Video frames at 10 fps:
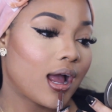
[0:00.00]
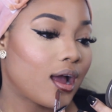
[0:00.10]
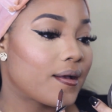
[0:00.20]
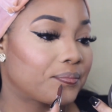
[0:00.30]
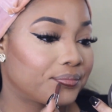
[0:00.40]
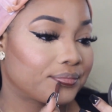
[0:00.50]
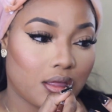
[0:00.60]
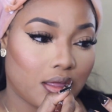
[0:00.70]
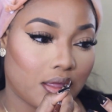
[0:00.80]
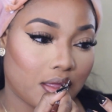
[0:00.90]
Alright, so
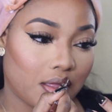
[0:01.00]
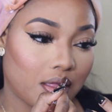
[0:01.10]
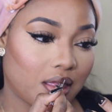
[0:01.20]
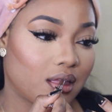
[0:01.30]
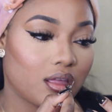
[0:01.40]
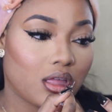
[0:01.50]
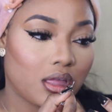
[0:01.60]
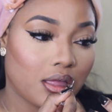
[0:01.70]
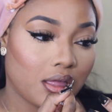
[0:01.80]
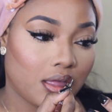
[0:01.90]
now I am lining my
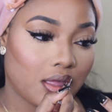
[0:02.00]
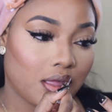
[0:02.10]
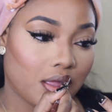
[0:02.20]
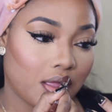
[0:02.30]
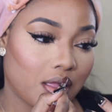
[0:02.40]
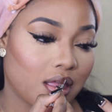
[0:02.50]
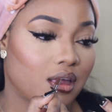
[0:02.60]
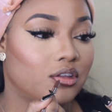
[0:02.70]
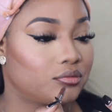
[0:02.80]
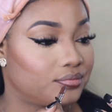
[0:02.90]
lips with
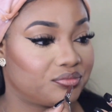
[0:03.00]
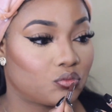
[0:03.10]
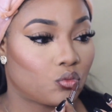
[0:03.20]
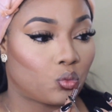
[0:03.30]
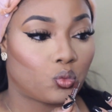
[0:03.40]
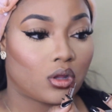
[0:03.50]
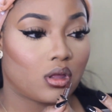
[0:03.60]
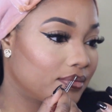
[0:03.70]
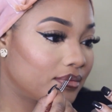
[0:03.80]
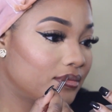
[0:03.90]

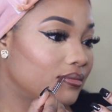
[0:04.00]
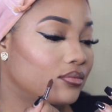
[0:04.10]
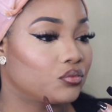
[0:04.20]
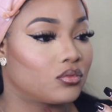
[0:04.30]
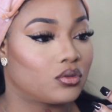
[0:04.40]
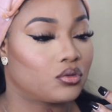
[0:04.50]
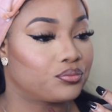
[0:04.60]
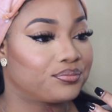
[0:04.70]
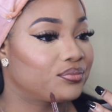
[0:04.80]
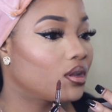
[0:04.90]
NYX
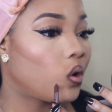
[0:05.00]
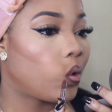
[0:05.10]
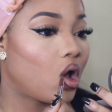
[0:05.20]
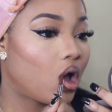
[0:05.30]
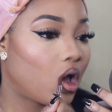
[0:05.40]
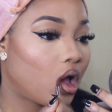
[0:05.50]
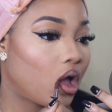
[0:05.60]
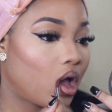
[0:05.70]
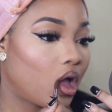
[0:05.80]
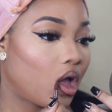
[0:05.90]

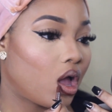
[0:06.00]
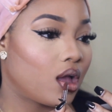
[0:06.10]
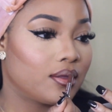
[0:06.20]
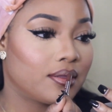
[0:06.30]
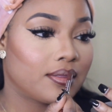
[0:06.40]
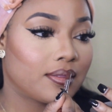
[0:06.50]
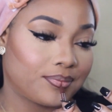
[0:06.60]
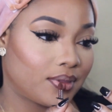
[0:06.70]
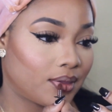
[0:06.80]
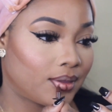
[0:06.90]
Urban
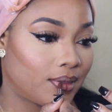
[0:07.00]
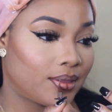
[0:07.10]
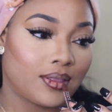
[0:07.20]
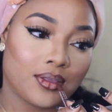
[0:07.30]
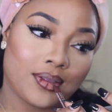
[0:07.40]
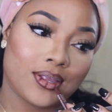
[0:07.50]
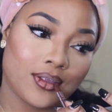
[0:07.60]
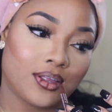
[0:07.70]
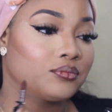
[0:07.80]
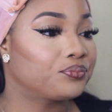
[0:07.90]
Cafe, I believe is
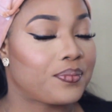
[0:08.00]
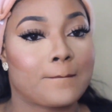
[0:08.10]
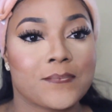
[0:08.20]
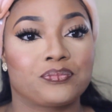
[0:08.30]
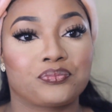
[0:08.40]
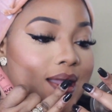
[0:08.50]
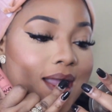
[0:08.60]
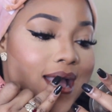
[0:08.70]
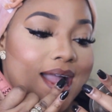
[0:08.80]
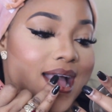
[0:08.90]
the name of this
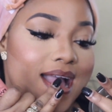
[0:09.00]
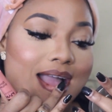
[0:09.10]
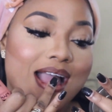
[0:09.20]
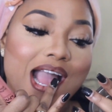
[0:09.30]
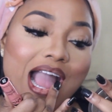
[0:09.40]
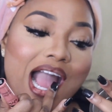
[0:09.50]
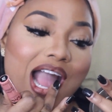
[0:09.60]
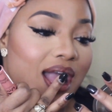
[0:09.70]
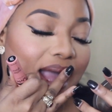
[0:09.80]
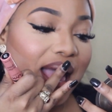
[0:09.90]
specific lip
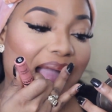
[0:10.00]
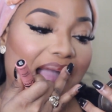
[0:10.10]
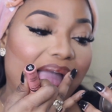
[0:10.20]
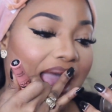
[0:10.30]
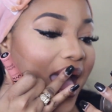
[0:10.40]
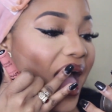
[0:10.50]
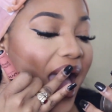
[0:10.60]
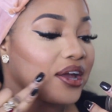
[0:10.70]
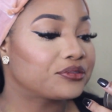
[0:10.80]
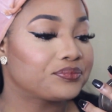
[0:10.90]
liner. It's from the
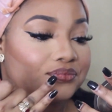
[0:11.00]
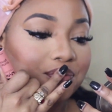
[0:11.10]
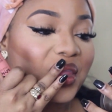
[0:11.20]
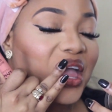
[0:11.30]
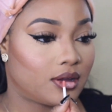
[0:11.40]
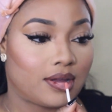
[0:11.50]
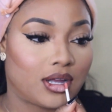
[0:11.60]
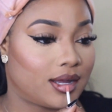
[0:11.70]
Professional collection.